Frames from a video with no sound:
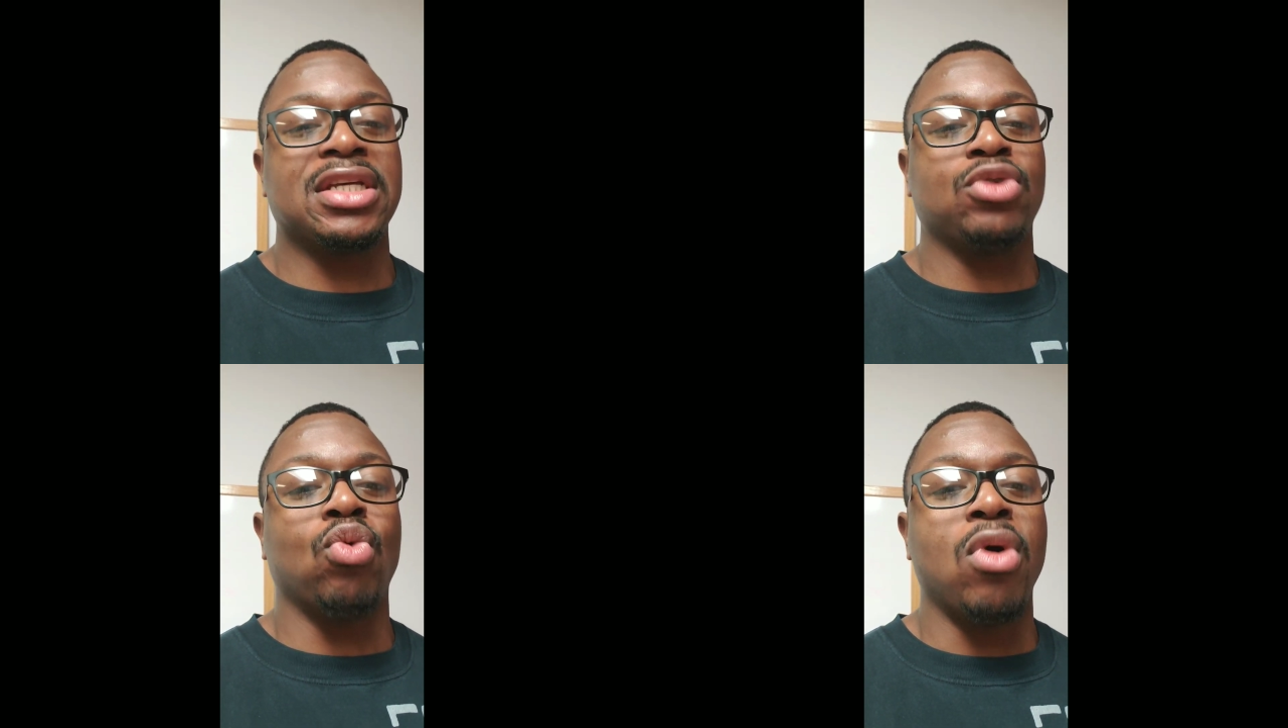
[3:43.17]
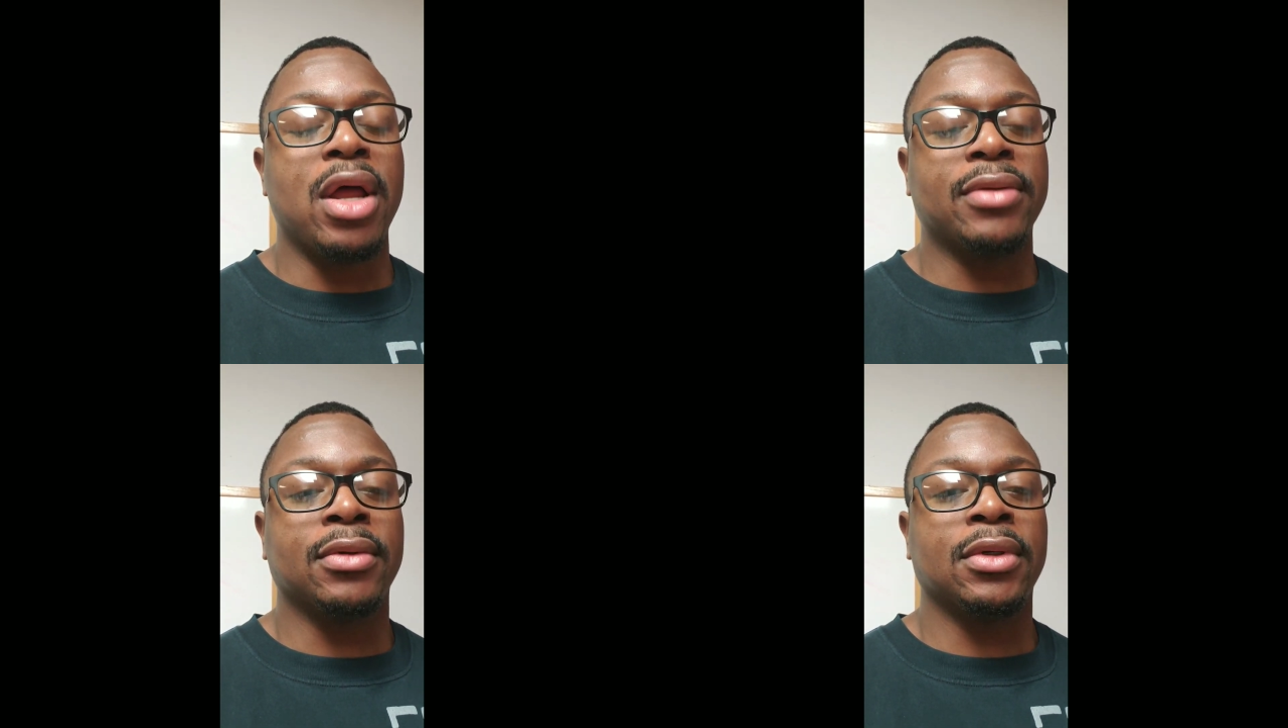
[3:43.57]

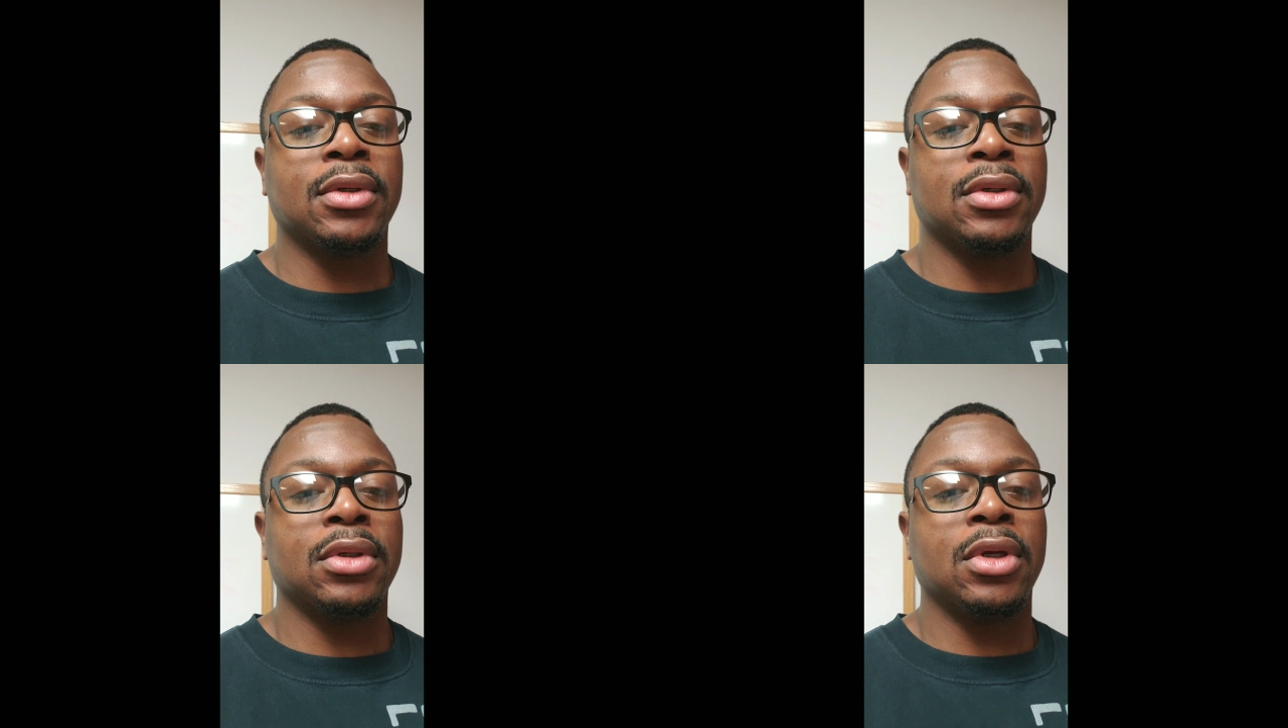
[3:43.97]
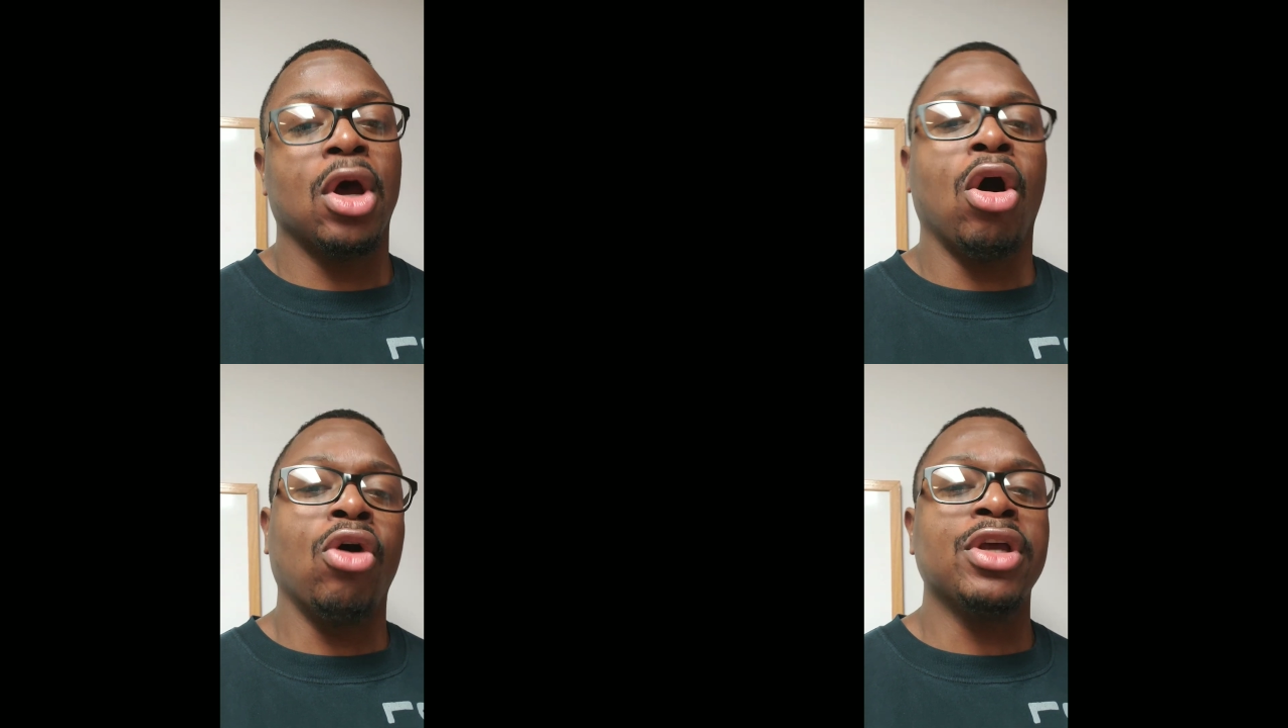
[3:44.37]

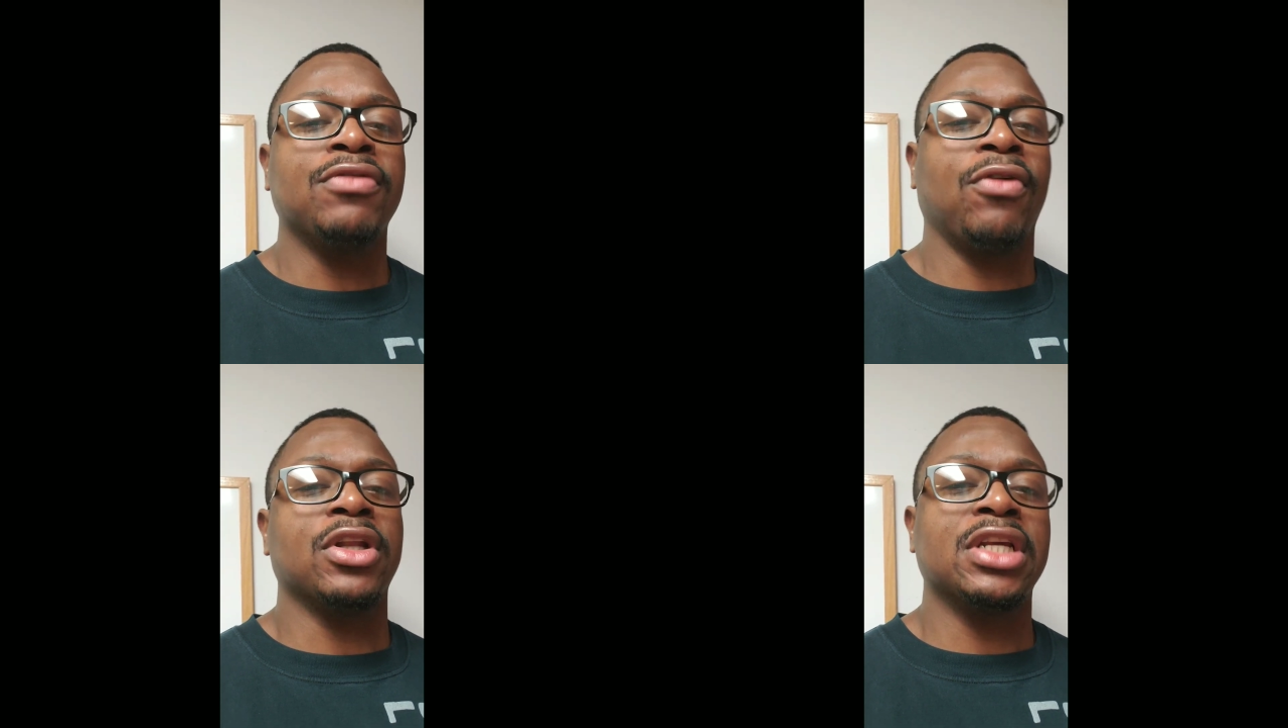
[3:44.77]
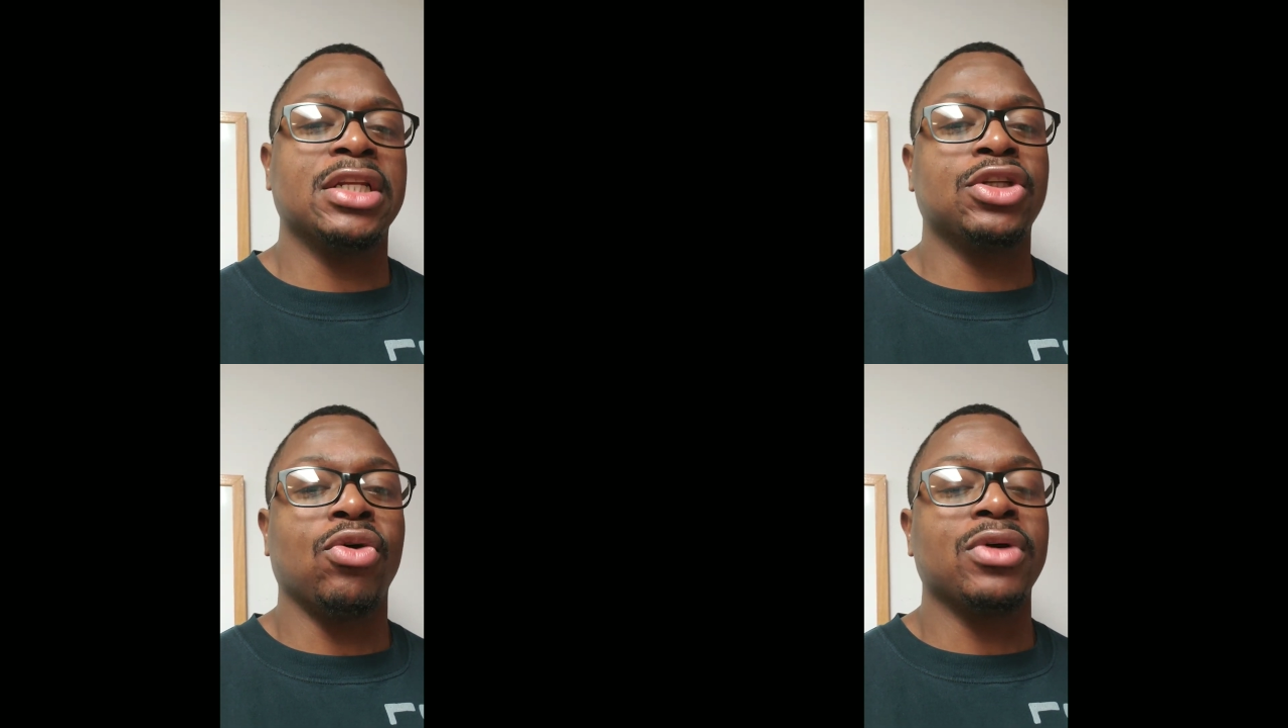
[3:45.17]
6'1". Oh, he fought
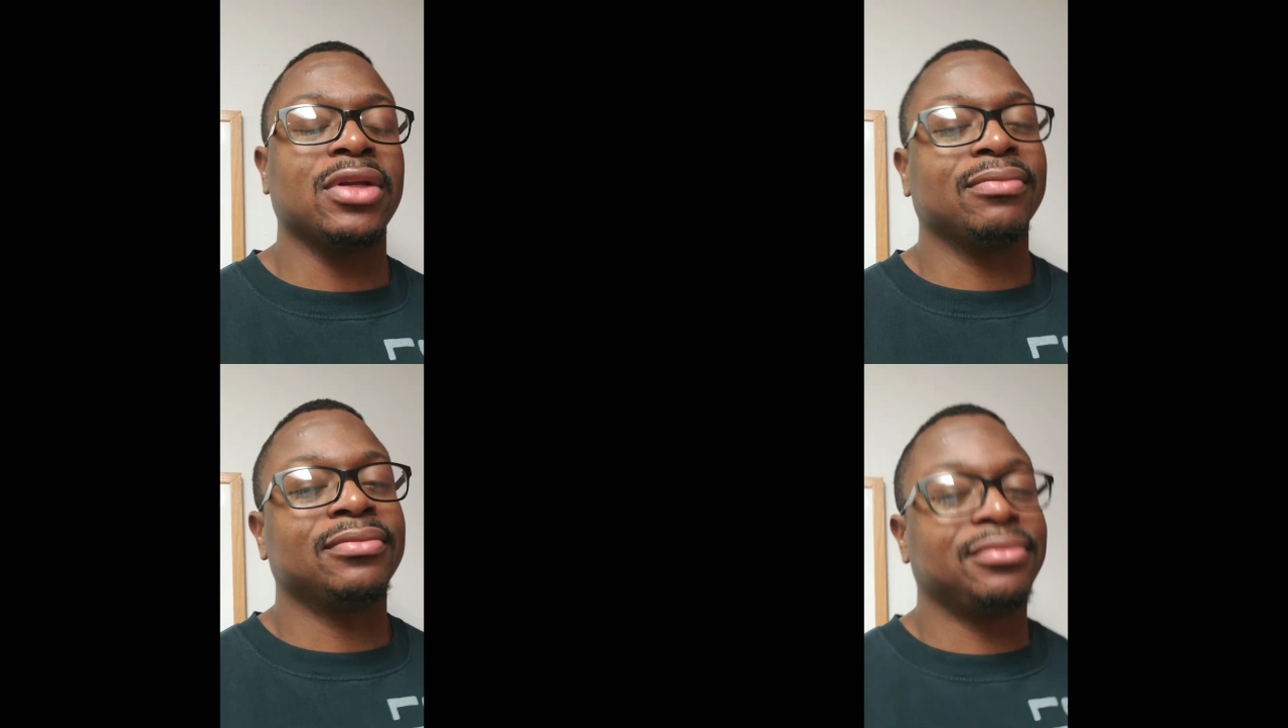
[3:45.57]
Dennis Hogan.